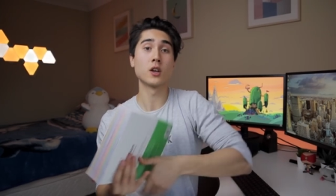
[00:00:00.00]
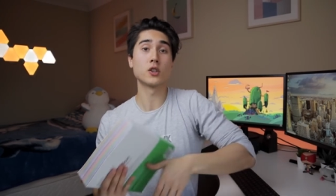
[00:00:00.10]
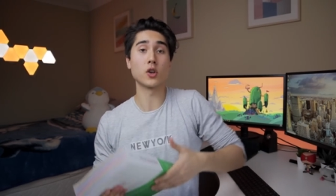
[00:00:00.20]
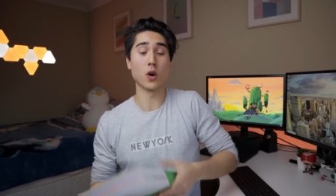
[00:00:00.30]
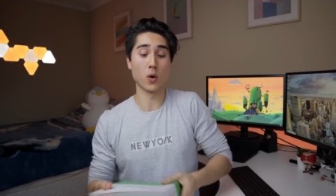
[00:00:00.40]

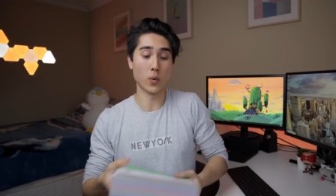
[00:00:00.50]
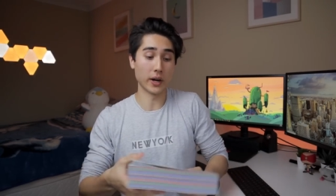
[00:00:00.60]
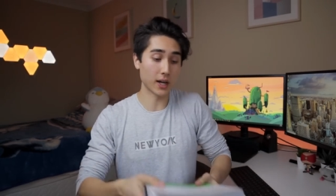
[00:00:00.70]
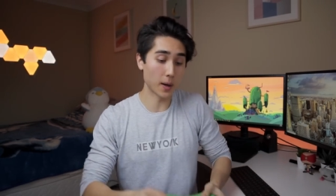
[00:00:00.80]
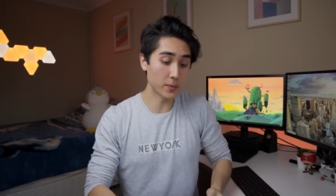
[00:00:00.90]
So when
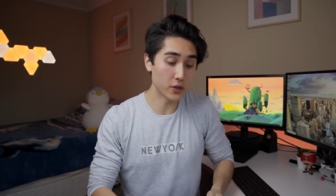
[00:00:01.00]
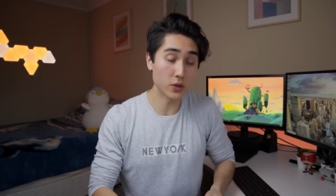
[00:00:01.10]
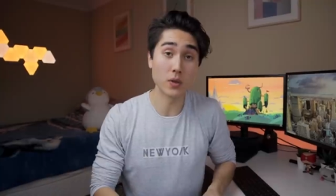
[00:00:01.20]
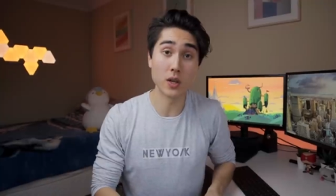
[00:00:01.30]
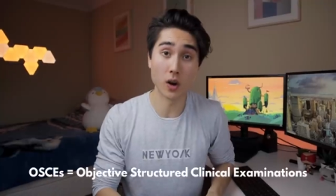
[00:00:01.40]
it comes
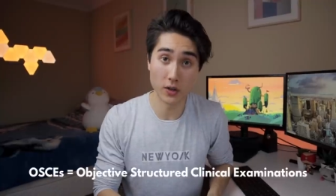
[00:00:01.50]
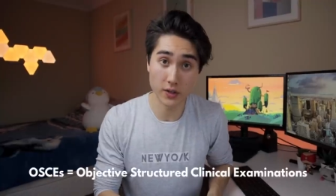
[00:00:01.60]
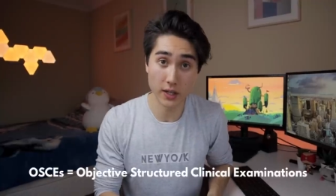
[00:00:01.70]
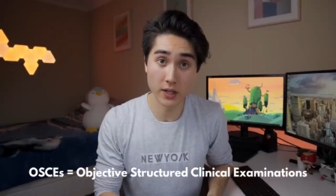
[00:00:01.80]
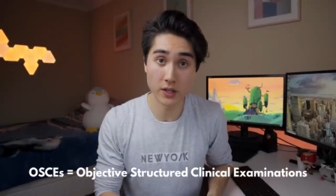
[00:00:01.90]
to the
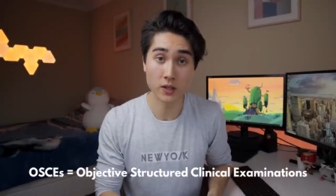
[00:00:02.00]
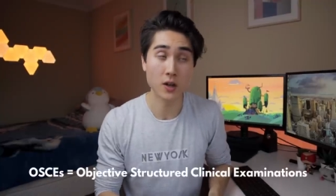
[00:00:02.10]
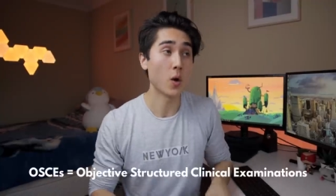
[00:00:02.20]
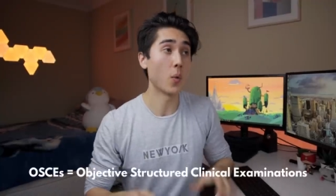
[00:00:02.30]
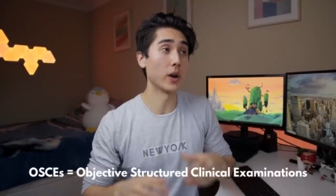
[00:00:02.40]
OSCEs,
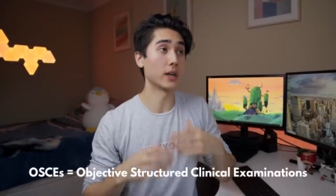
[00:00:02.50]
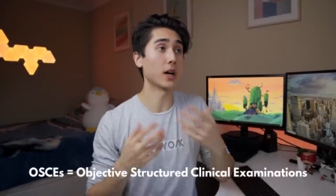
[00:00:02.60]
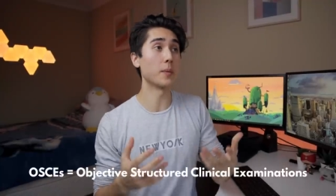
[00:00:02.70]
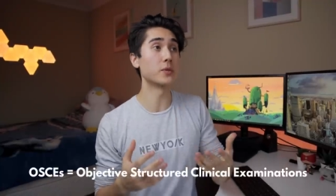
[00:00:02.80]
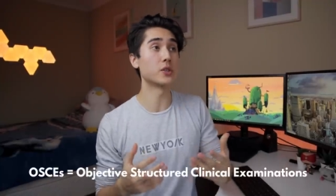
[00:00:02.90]
when it
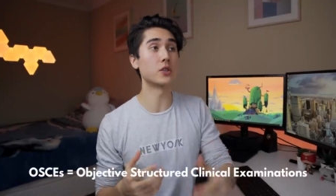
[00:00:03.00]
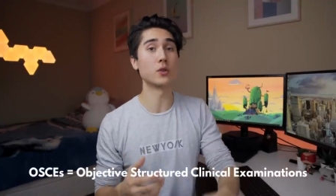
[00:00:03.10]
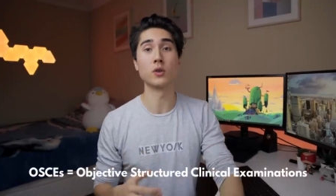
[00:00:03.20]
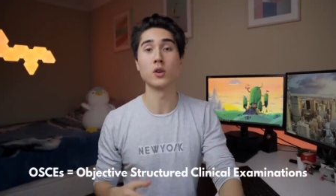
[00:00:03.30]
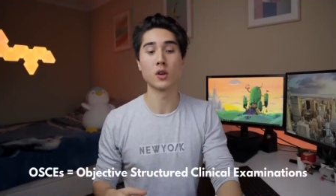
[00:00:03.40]
comes
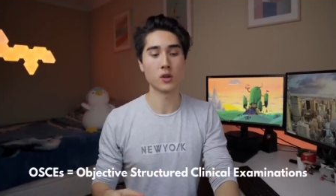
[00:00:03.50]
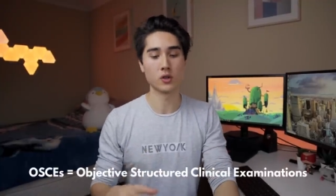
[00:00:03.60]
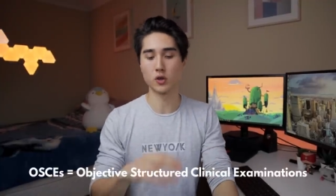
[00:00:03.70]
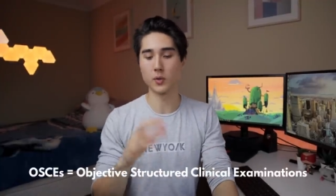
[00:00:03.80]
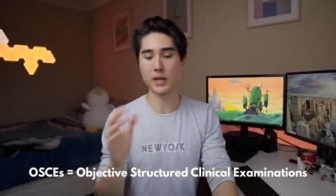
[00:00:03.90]
to
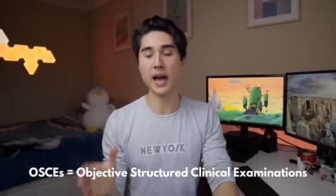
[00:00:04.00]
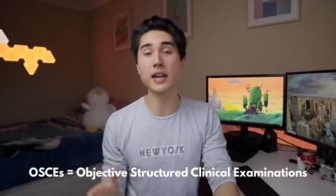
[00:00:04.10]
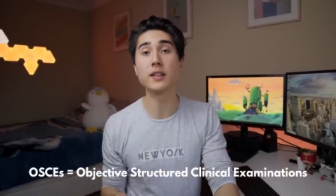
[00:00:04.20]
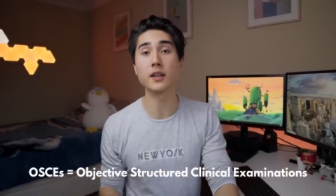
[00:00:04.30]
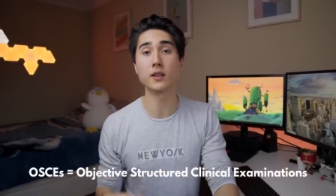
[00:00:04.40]
doing
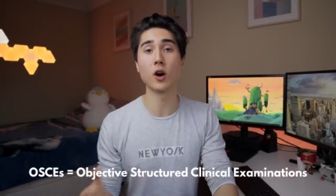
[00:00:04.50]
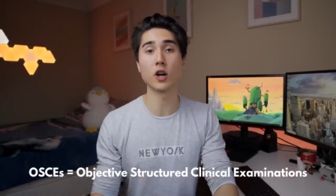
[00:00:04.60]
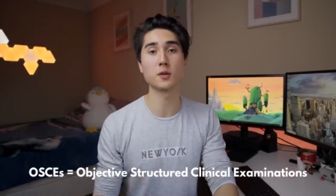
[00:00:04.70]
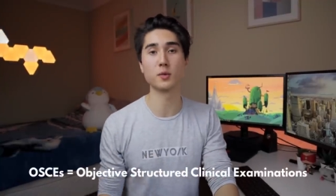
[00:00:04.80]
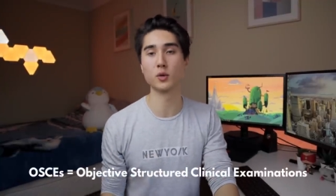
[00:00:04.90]
anything in the
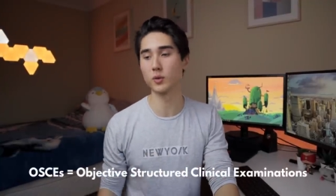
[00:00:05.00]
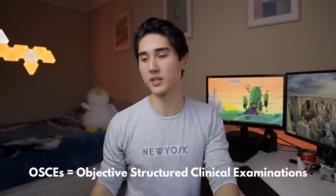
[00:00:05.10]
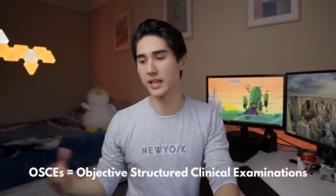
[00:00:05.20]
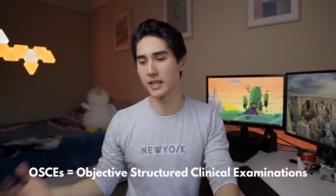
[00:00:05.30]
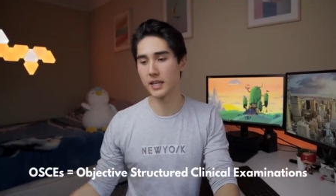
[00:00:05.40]
hospital,
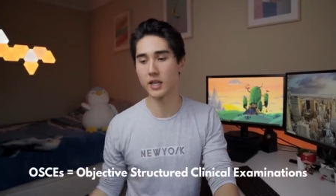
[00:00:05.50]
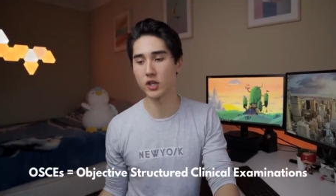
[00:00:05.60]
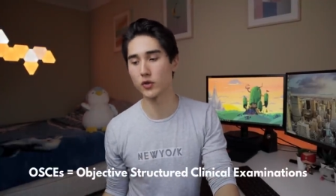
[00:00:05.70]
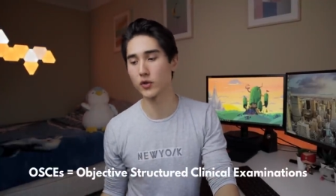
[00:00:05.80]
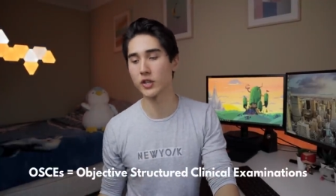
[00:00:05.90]
taking
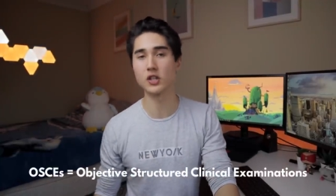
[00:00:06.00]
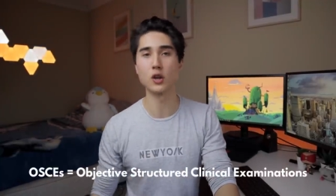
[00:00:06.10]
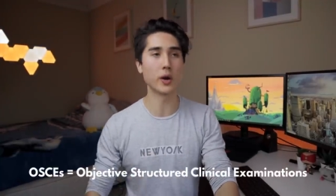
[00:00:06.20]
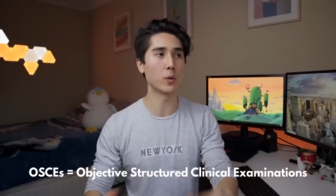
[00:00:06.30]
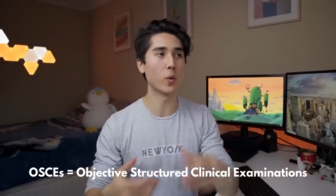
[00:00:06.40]
histories,
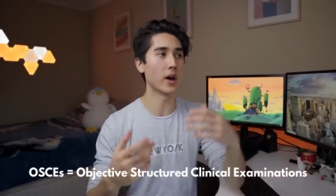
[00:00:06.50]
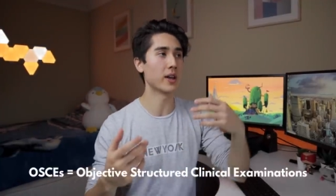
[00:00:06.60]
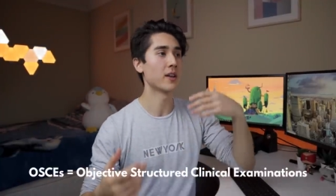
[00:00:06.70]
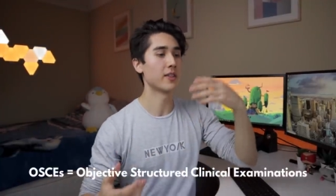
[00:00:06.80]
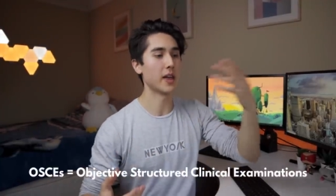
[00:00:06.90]
knowing
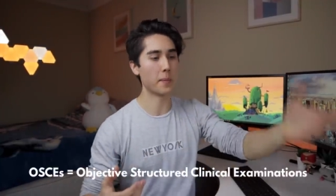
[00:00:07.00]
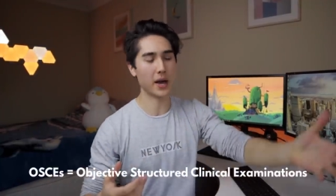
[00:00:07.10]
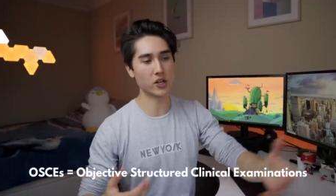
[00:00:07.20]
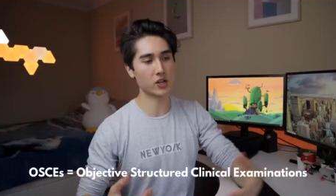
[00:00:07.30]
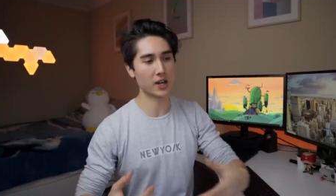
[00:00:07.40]
why that
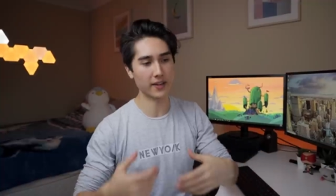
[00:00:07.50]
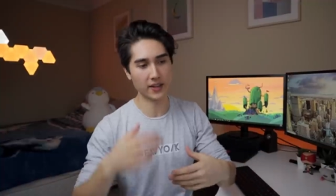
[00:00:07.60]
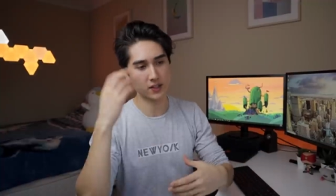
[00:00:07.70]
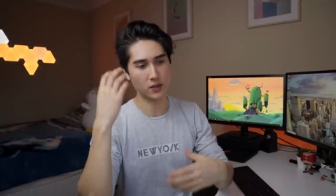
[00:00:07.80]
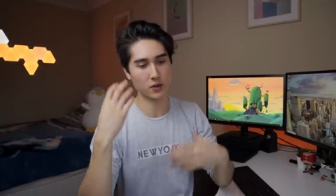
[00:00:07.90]
patient had
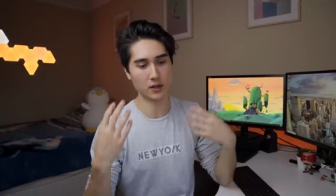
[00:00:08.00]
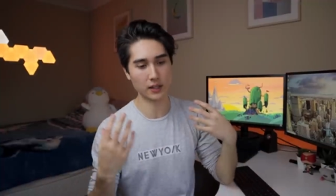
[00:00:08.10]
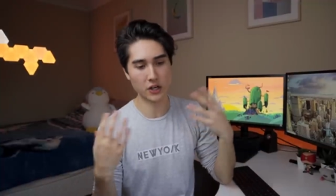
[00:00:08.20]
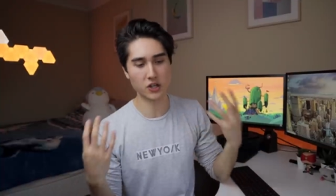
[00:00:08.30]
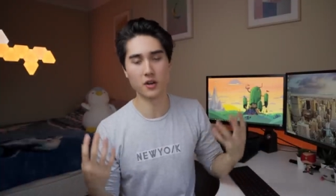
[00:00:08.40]
that certain
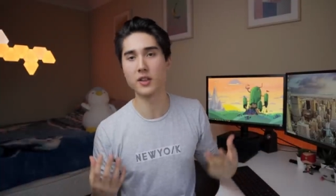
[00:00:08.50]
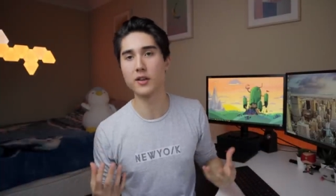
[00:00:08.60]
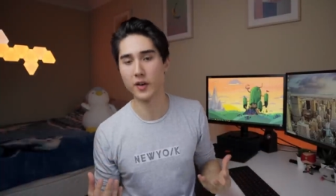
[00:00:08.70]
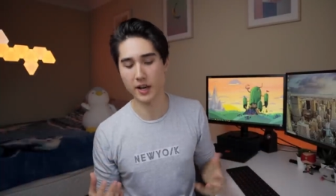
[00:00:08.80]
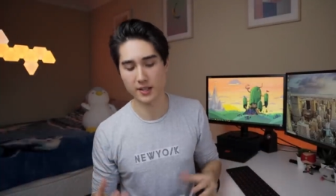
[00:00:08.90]
lesion on
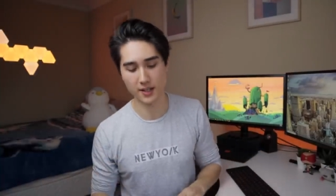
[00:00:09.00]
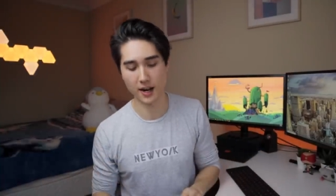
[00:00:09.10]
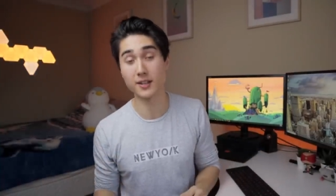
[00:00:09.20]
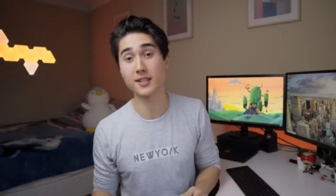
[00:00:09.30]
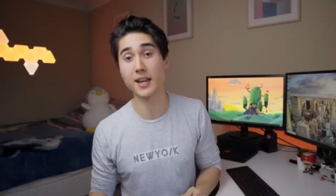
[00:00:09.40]
their face and
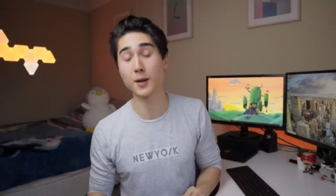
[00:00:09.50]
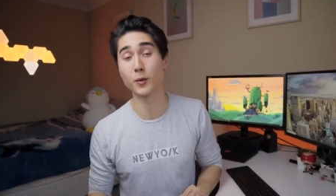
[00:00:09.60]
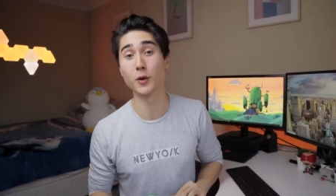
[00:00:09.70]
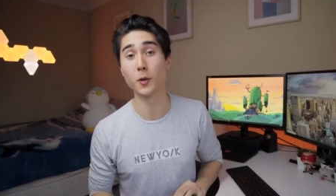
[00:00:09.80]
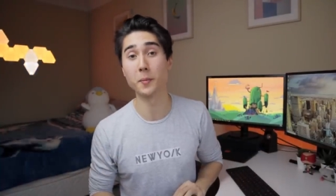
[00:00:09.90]
understanding
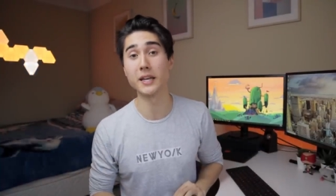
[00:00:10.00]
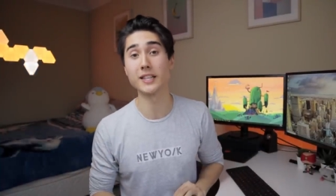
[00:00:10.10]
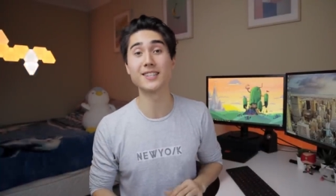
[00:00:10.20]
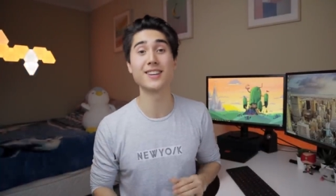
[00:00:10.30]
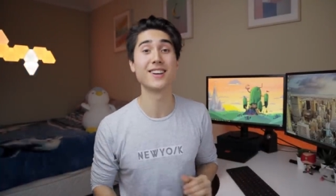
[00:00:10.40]
what it all
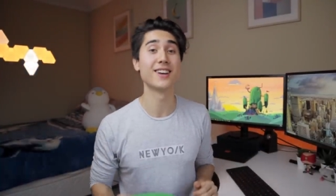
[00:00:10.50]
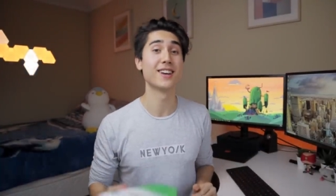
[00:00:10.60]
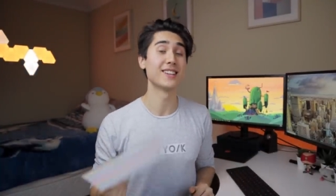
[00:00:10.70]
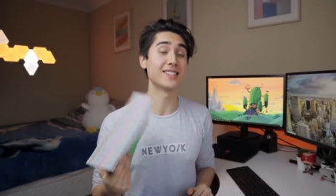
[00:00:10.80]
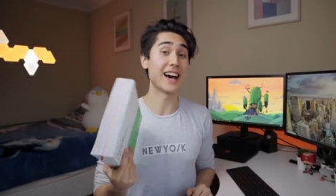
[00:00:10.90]
means,
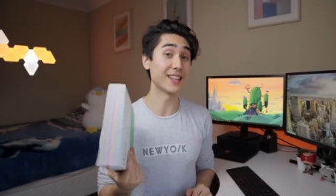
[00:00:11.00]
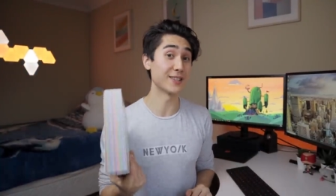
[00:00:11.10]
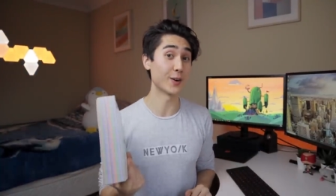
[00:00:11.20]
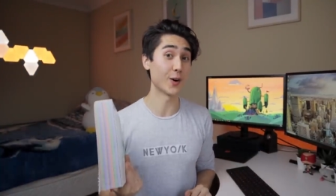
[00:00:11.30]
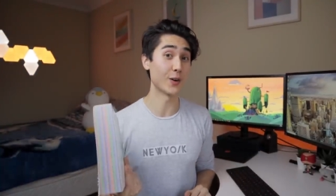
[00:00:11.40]
Talley's
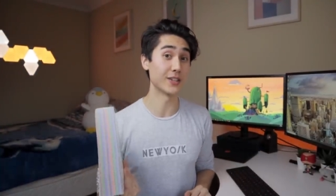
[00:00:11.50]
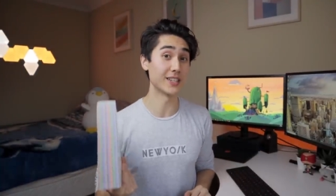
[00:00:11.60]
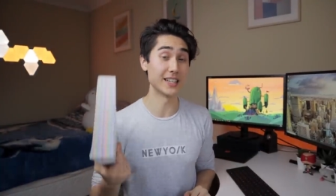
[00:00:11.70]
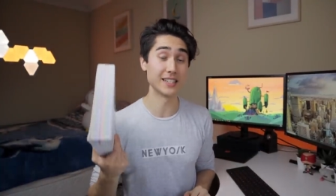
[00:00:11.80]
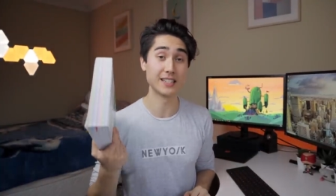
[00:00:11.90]
and O'Connor's
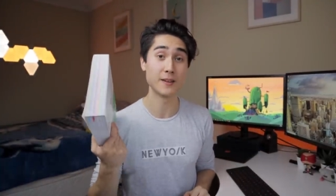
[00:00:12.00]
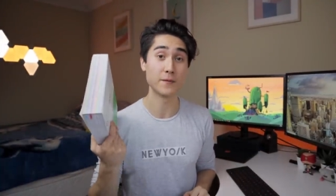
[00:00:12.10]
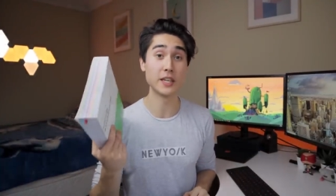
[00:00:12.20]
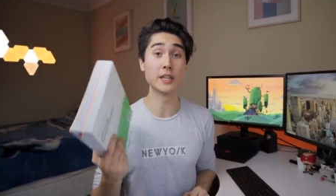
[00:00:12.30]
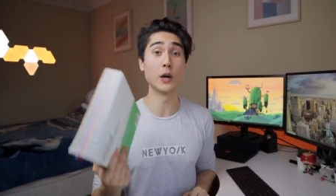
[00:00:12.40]
is
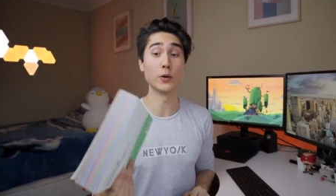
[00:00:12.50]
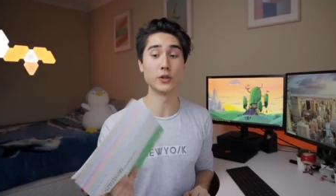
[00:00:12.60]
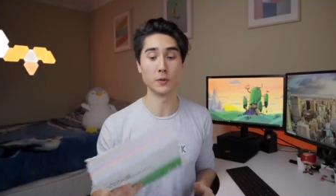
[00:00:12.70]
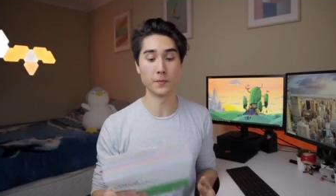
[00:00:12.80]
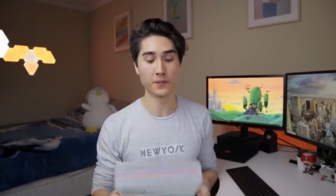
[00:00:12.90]
the
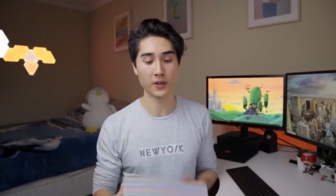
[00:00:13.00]
go-to.